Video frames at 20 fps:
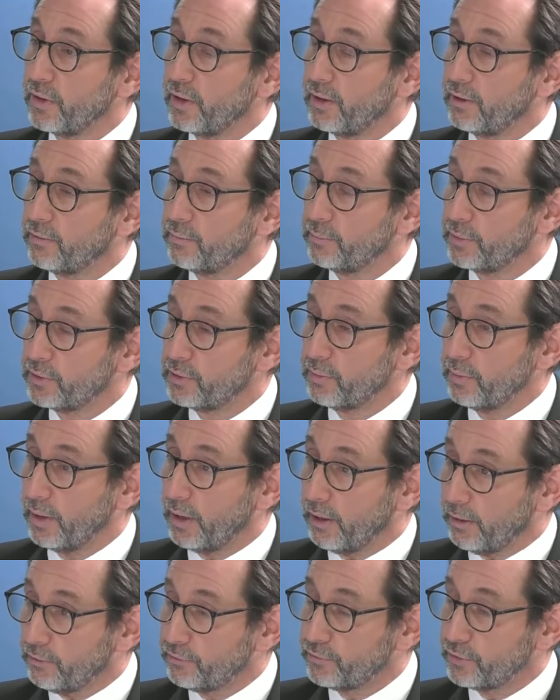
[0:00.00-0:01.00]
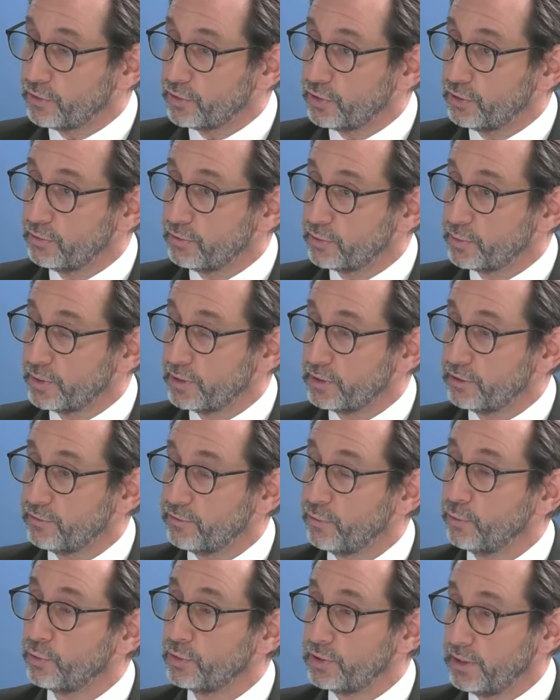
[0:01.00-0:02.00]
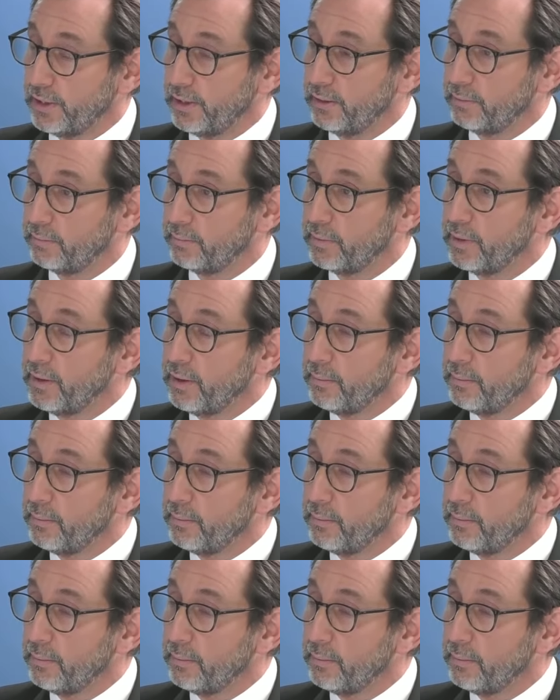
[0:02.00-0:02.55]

after June 2014,